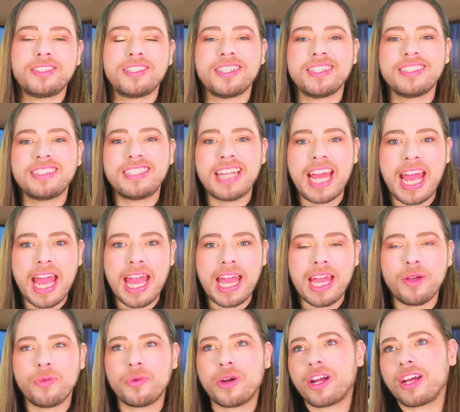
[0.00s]

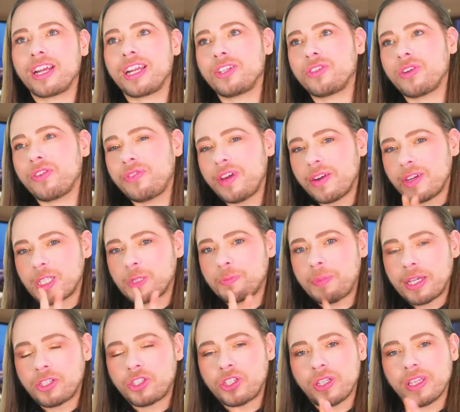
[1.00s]
Today, we're going to do a very
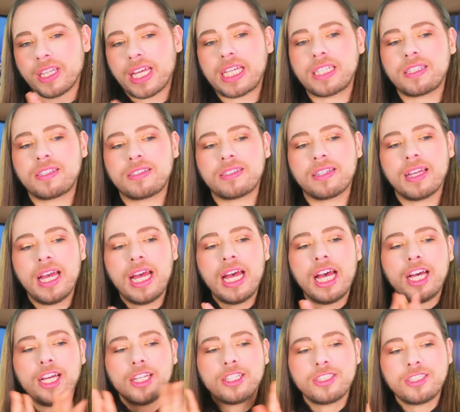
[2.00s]
special list
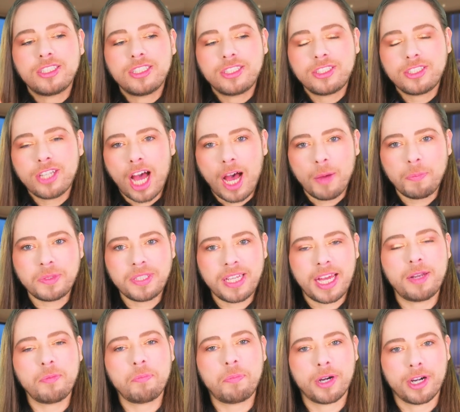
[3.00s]
top
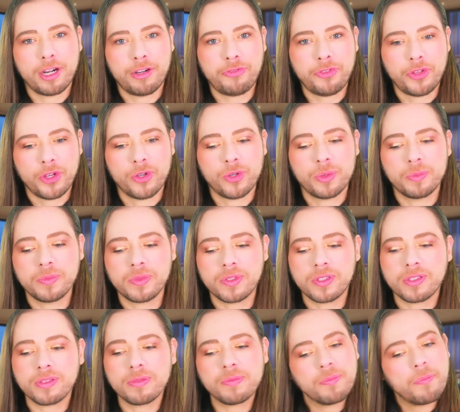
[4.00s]
10
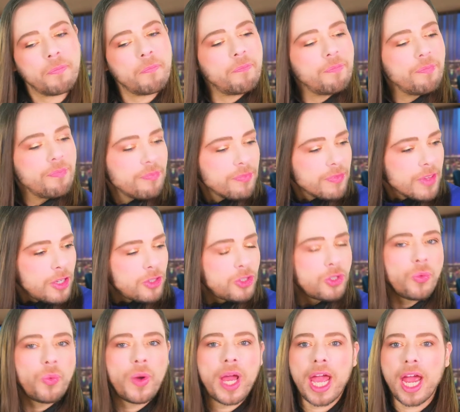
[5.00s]
perfumes
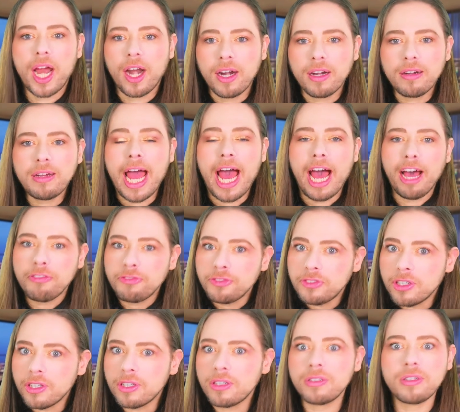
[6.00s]
to wear
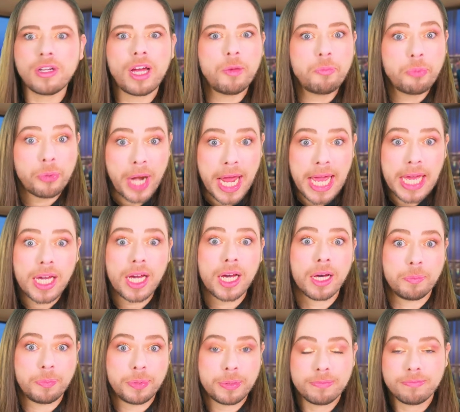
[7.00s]
after a
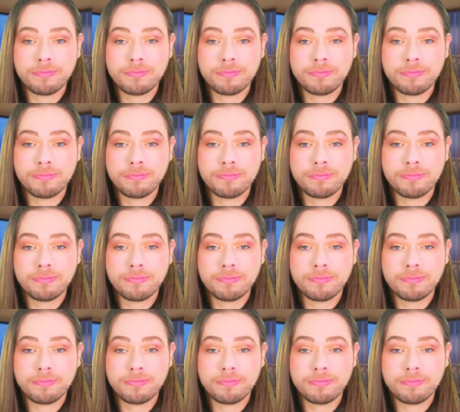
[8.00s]
breakup.